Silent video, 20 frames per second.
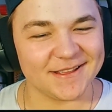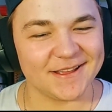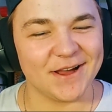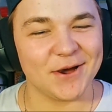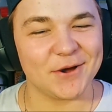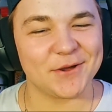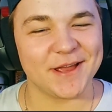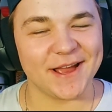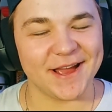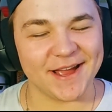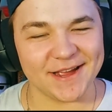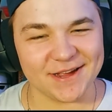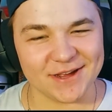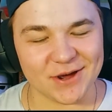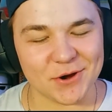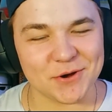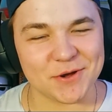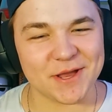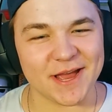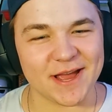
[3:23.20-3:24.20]
Okay,
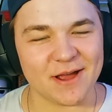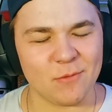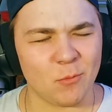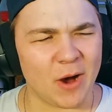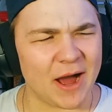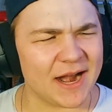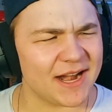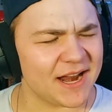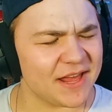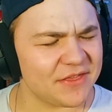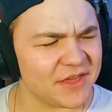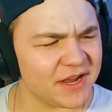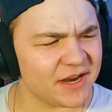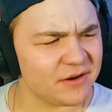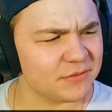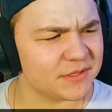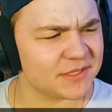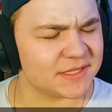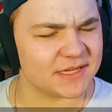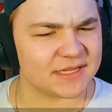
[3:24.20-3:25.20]
okay. Why did I think
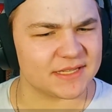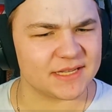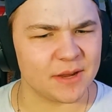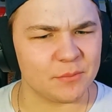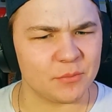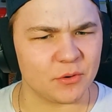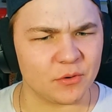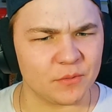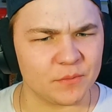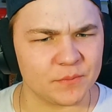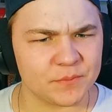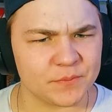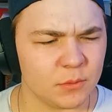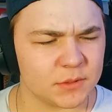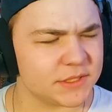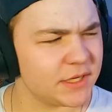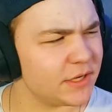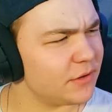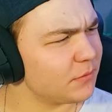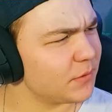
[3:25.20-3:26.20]
it was December?
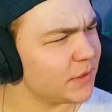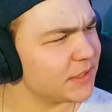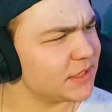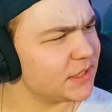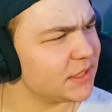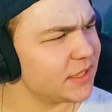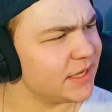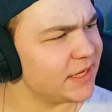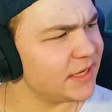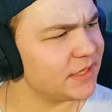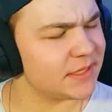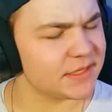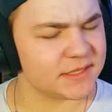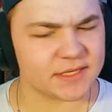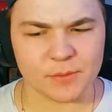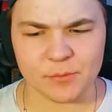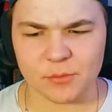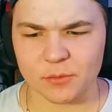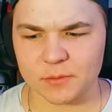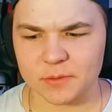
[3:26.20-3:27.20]
was it originally a
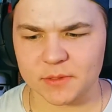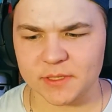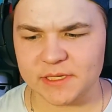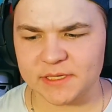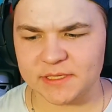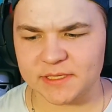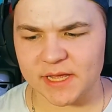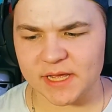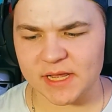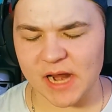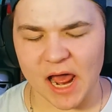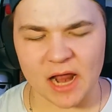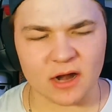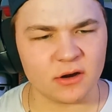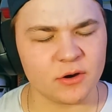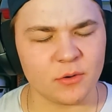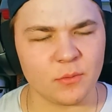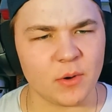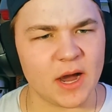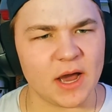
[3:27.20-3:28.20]
December release date? I
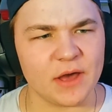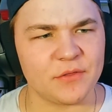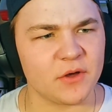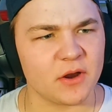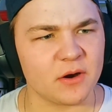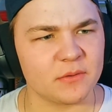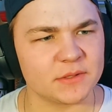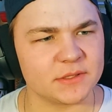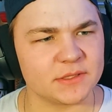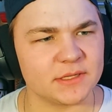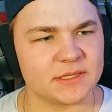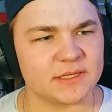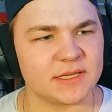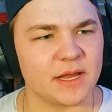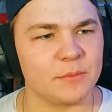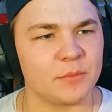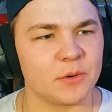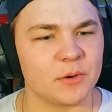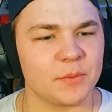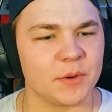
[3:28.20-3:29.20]
don't know why I thought it was
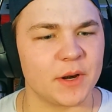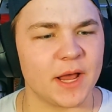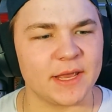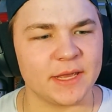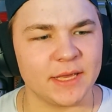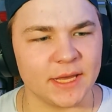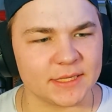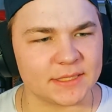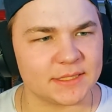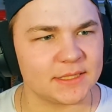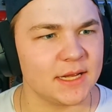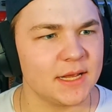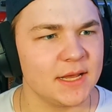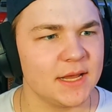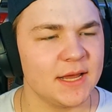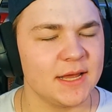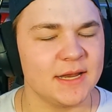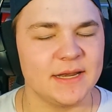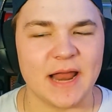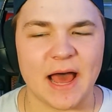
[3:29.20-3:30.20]
December, but I guess
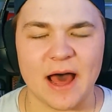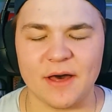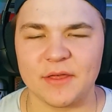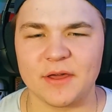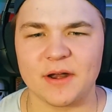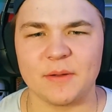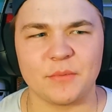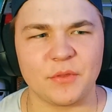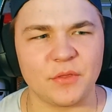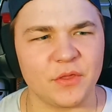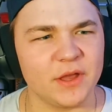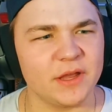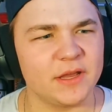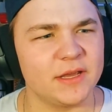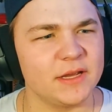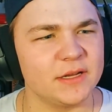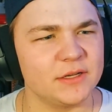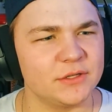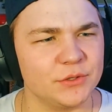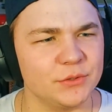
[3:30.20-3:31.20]
now that I'm
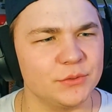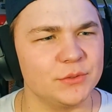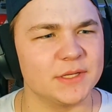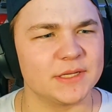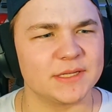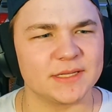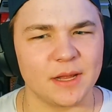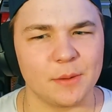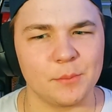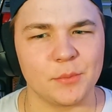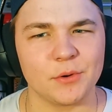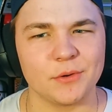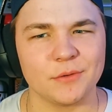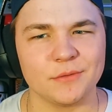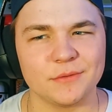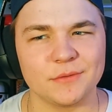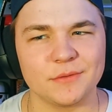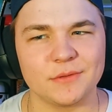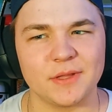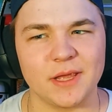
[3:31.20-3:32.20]
thinking to
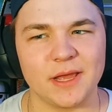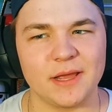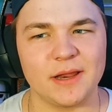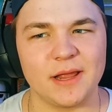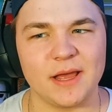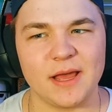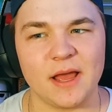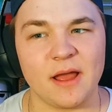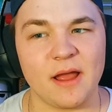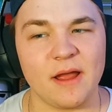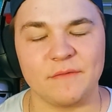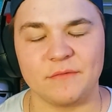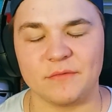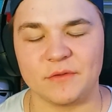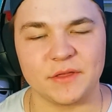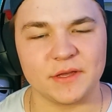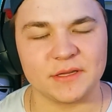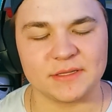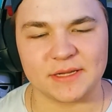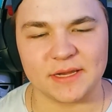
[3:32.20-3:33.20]
December, they
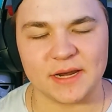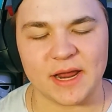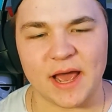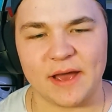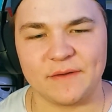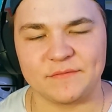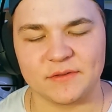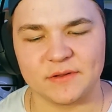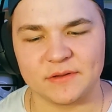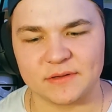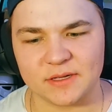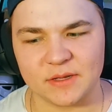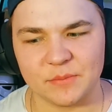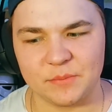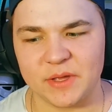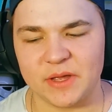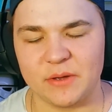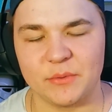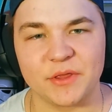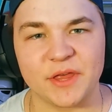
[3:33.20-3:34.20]
everything's gonna have to
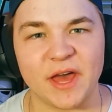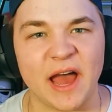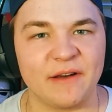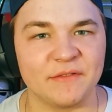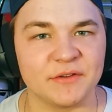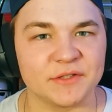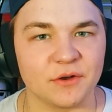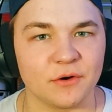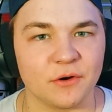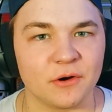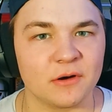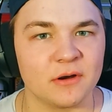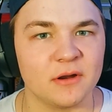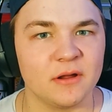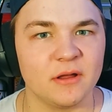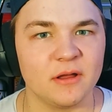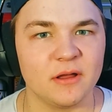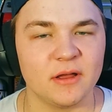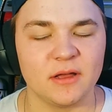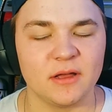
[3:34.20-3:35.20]
compete with Avatar,
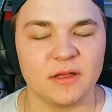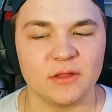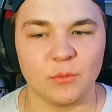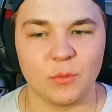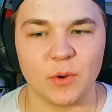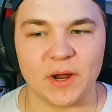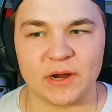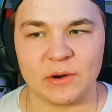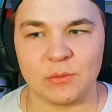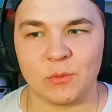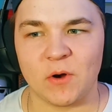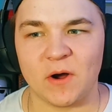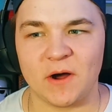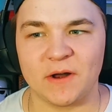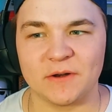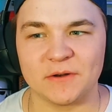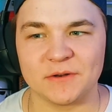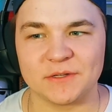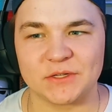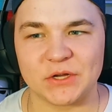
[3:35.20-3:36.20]
The Way of
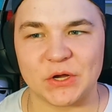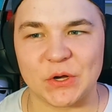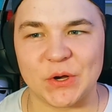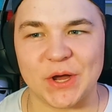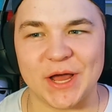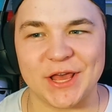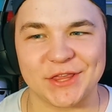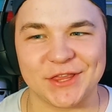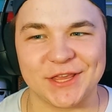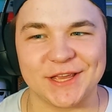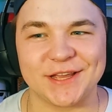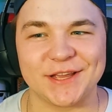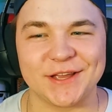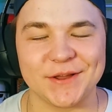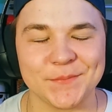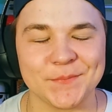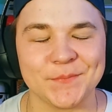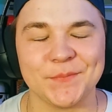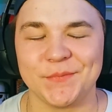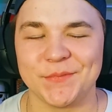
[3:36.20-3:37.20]
Water. So I think
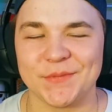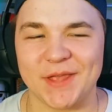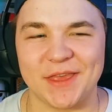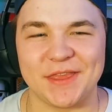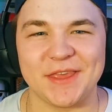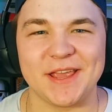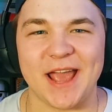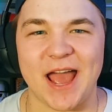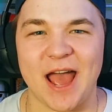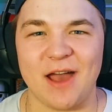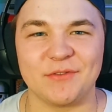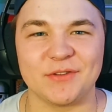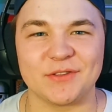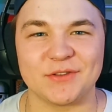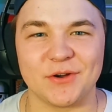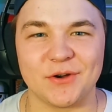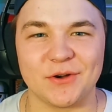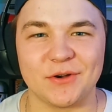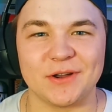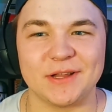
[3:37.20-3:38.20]
I think
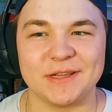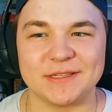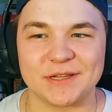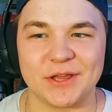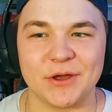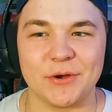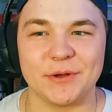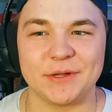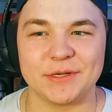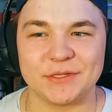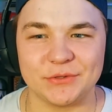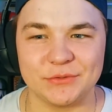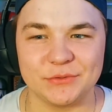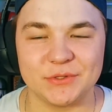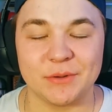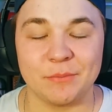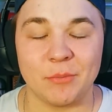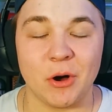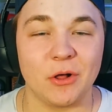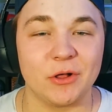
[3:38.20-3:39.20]
Avatar is going to
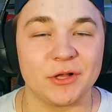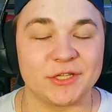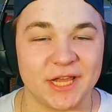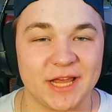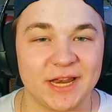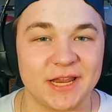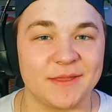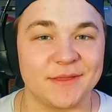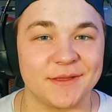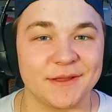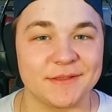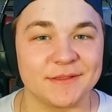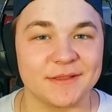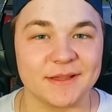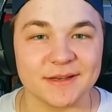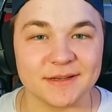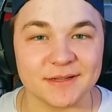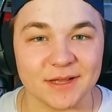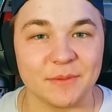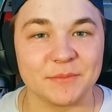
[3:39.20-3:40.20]
demolish anything
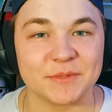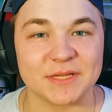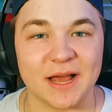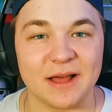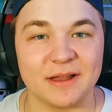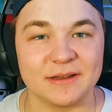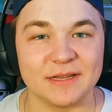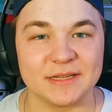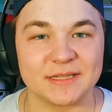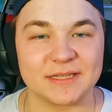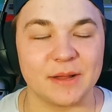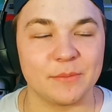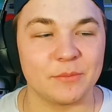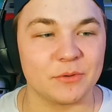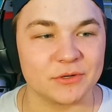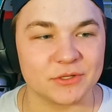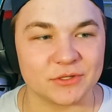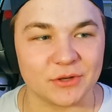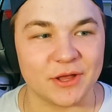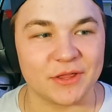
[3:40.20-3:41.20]
that comes out in
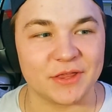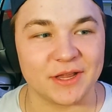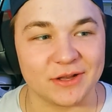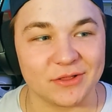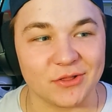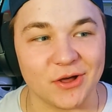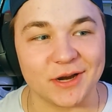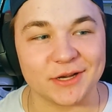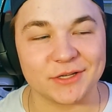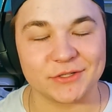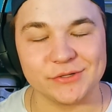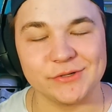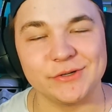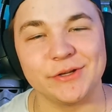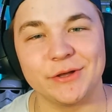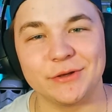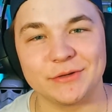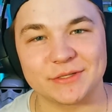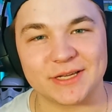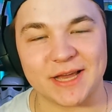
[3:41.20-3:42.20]
December. So I think a lot of
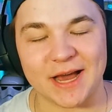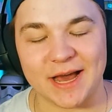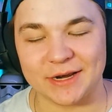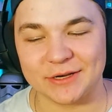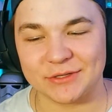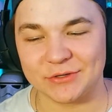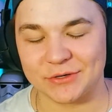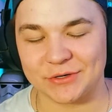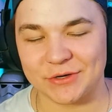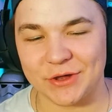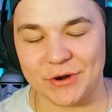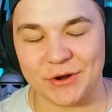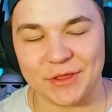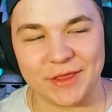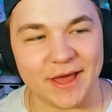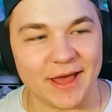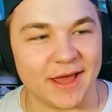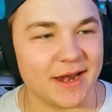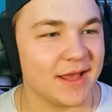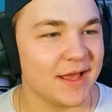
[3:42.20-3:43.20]
studios kind of took note of
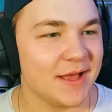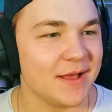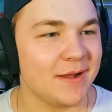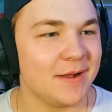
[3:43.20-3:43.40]
that.